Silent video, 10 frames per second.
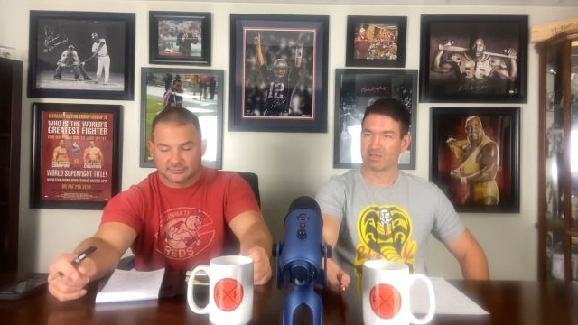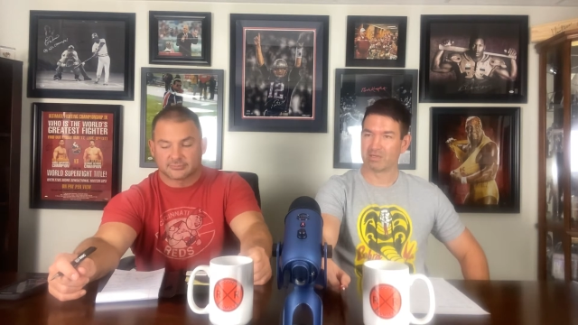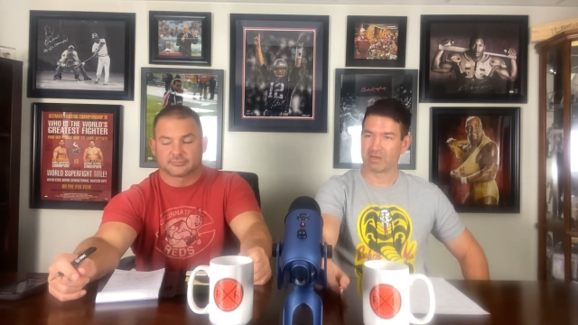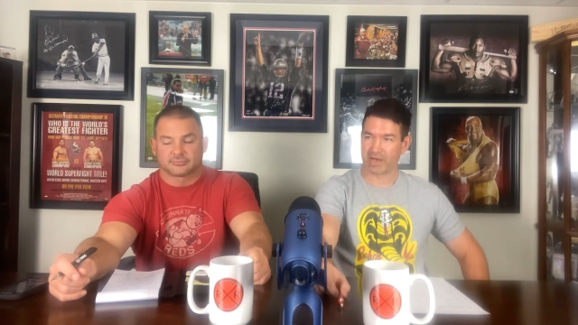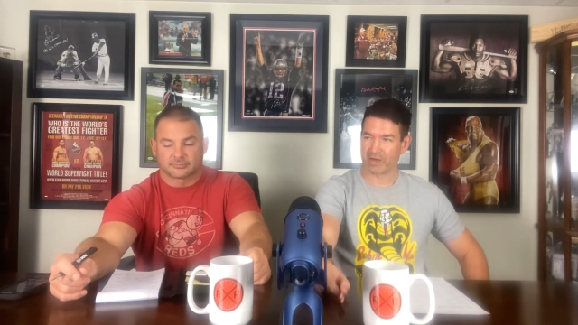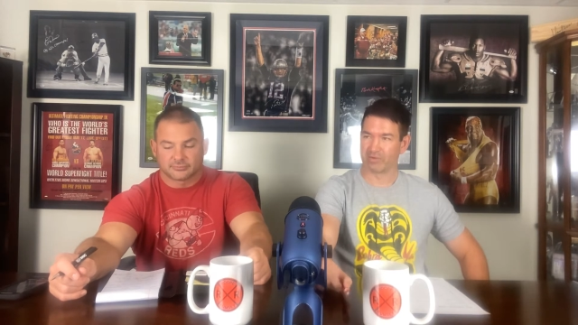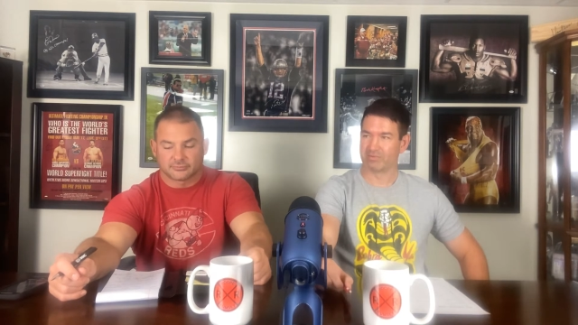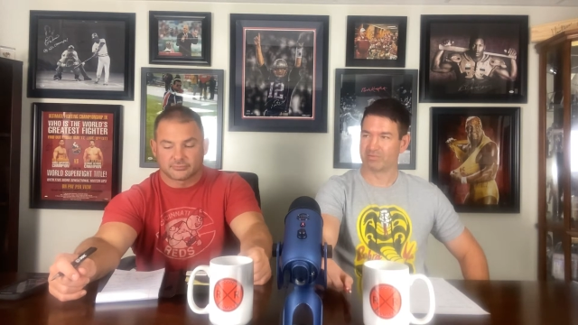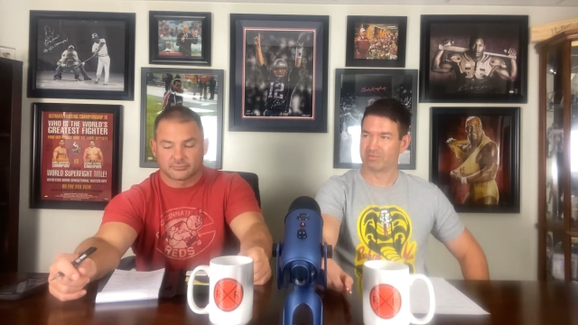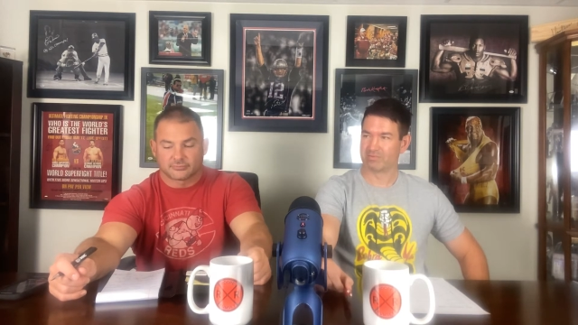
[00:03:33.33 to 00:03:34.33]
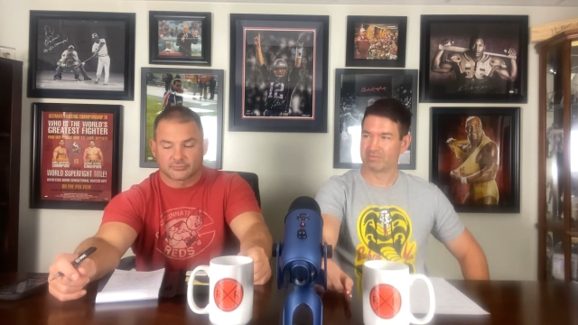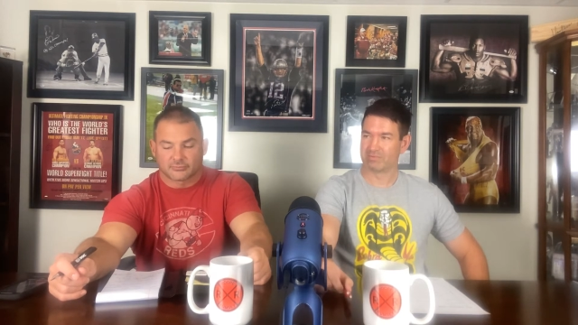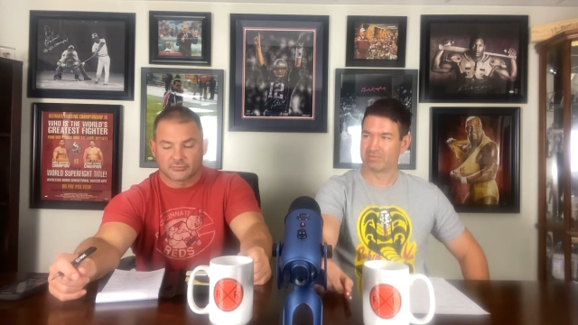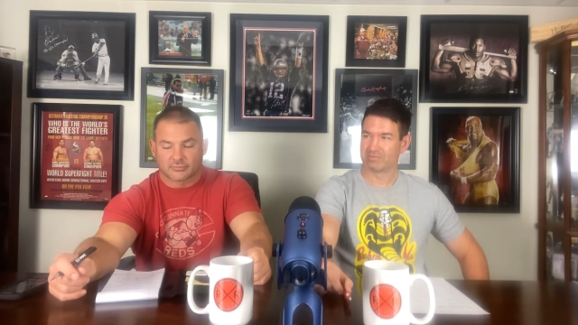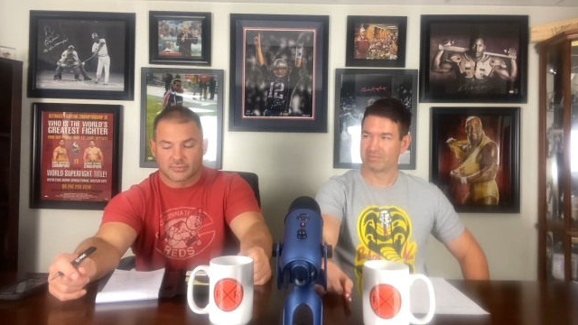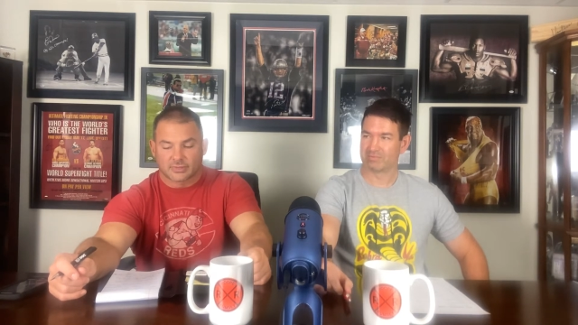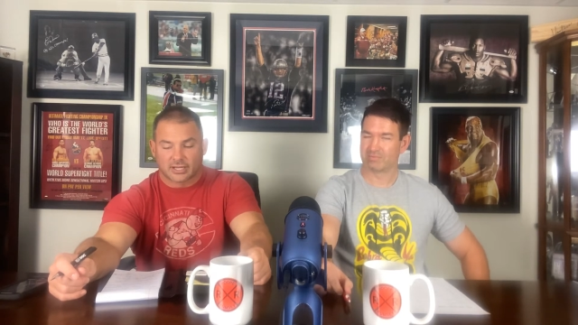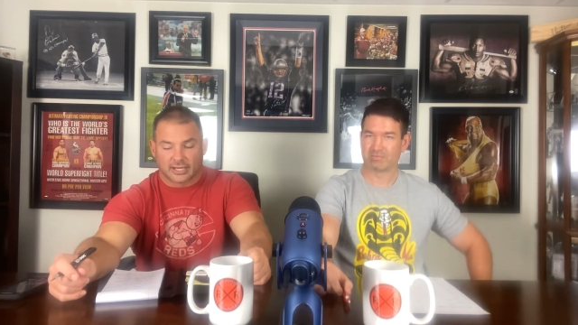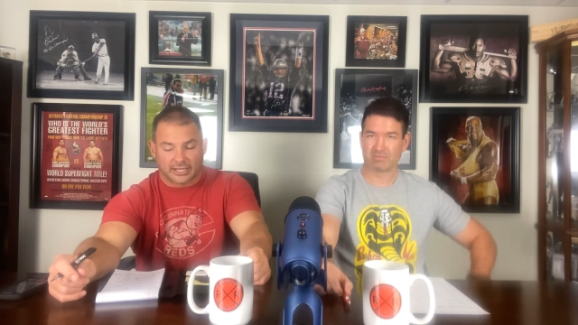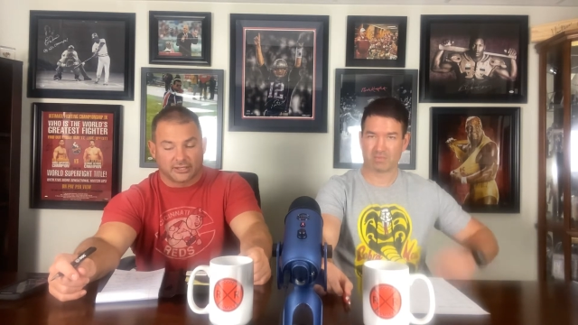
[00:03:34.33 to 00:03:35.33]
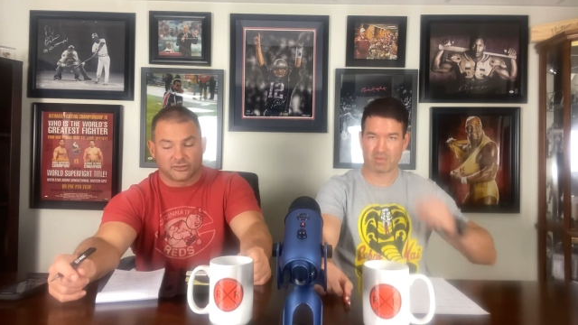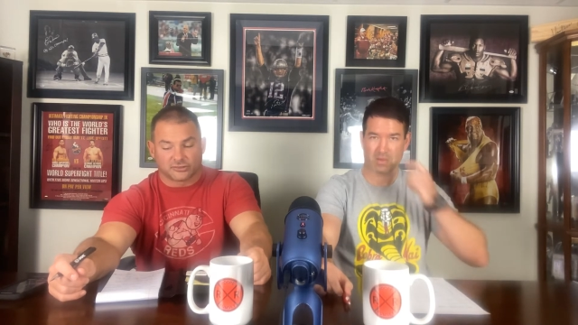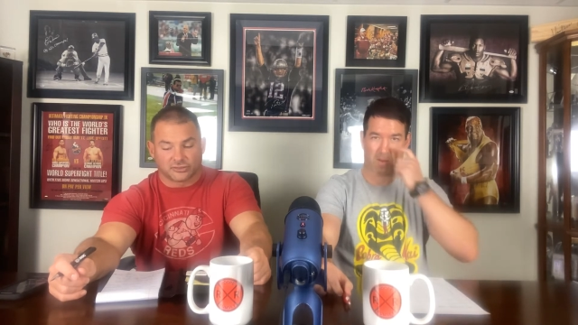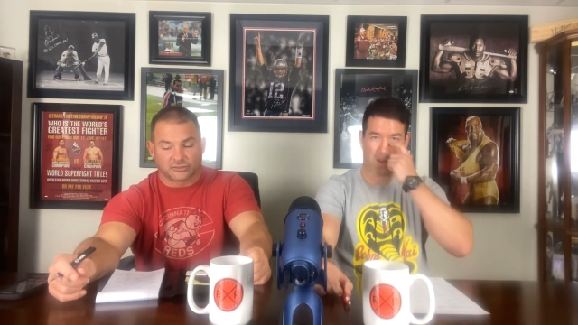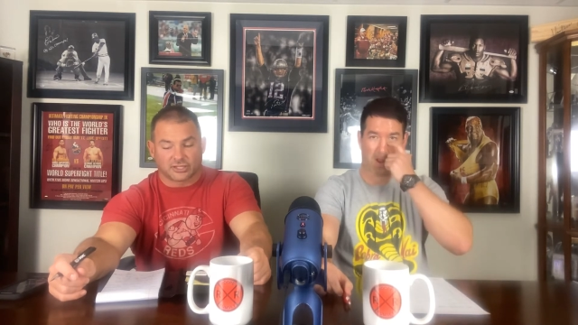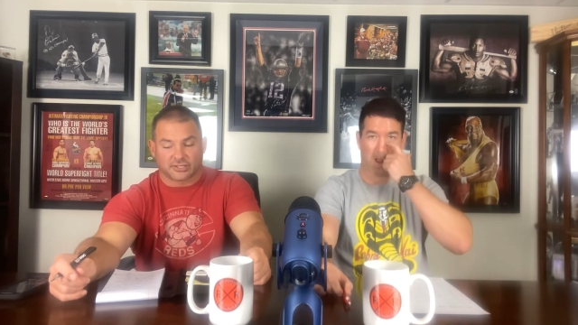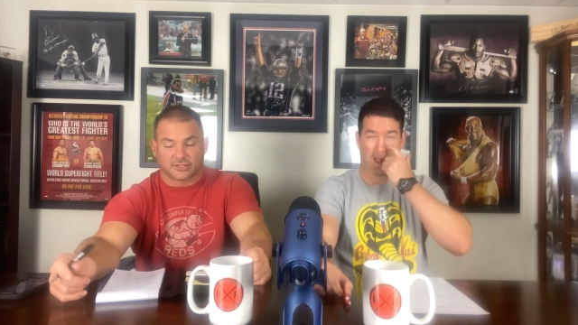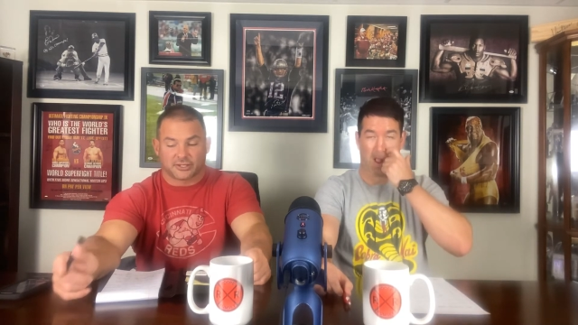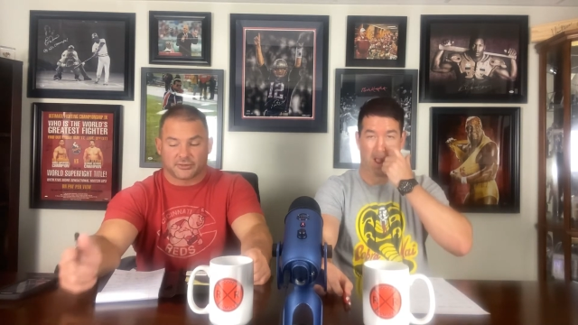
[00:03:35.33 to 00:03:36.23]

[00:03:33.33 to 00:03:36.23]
Speaker 1: No. I also say no.